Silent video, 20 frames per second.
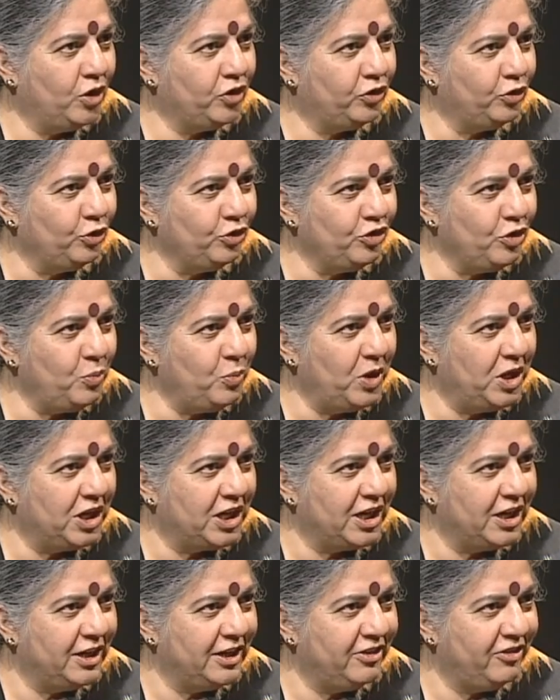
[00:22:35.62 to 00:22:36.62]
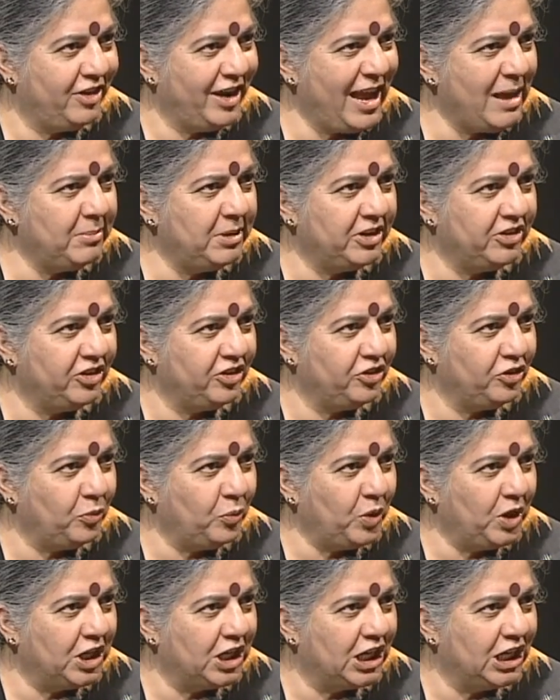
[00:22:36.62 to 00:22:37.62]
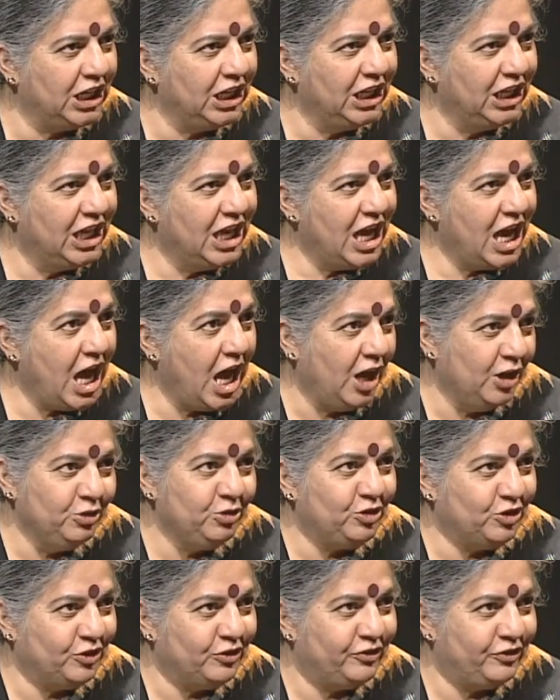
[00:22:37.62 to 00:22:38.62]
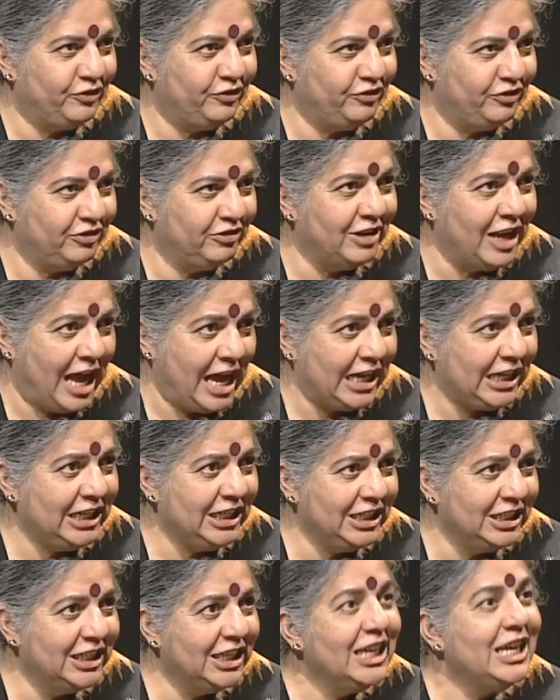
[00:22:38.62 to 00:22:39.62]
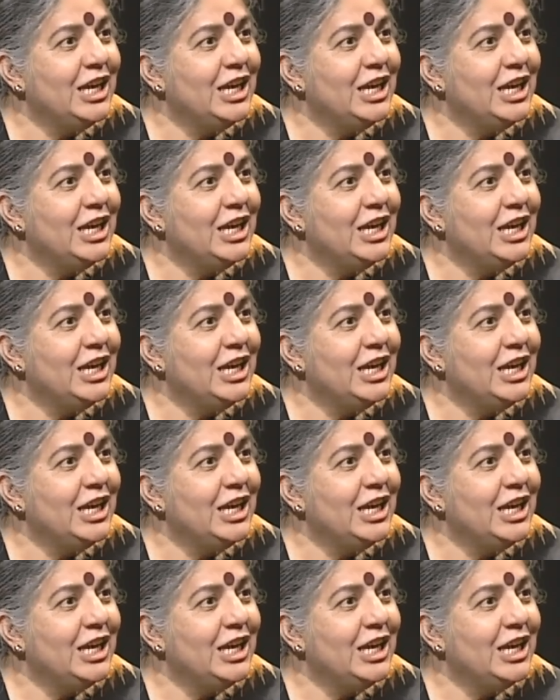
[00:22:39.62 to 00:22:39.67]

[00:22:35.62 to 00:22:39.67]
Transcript: social worker and a rehabilitation worker out of line,